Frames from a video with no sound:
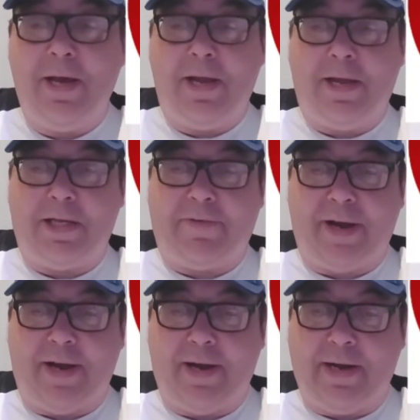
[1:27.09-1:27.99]
That's
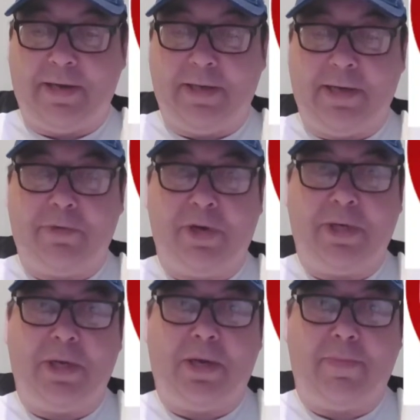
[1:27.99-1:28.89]
fine. That's what
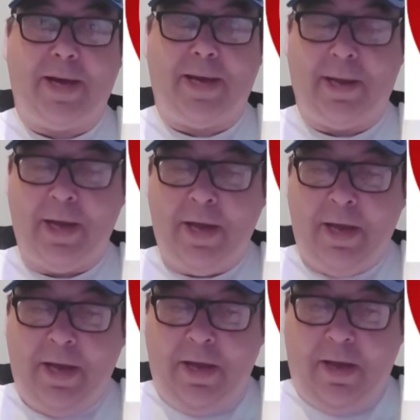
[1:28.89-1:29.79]
it's all about.
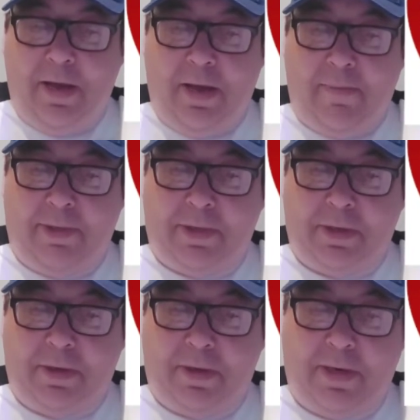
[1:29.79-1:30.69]

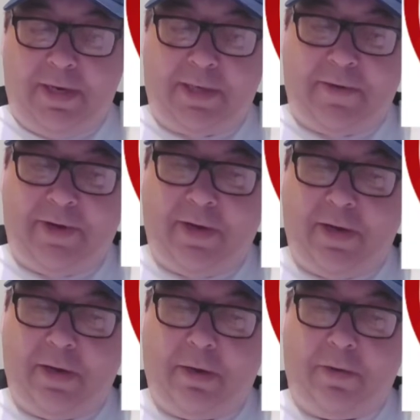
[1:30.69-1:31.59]
So let's have a
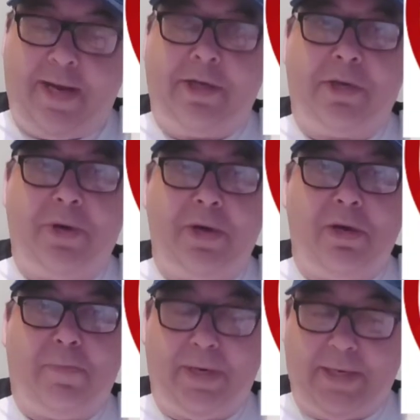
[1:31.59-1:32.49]
look then. So in
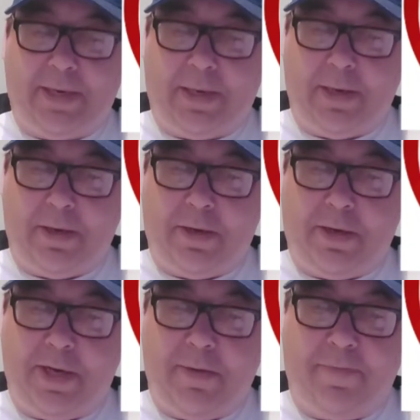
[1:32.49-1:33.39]
no particular
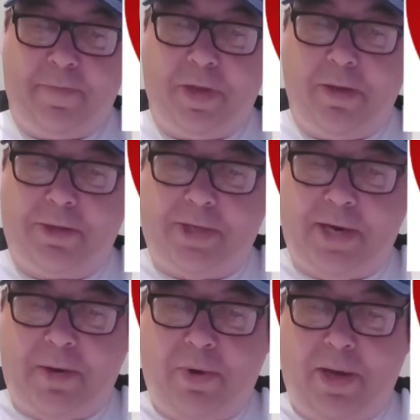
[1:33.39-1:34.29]
order, I'll
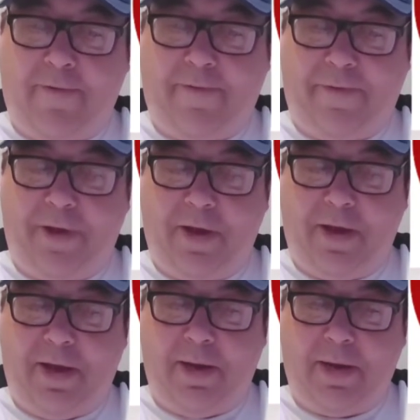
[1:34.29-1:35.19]
start with
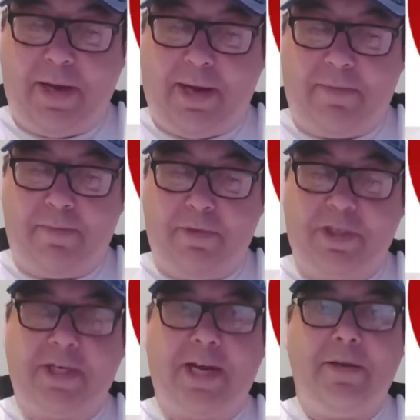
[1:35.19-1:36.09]
Callum
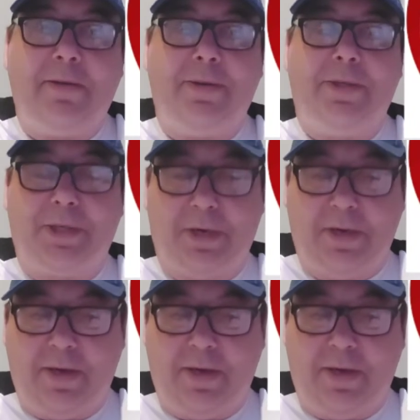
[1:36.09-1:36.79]
Styles.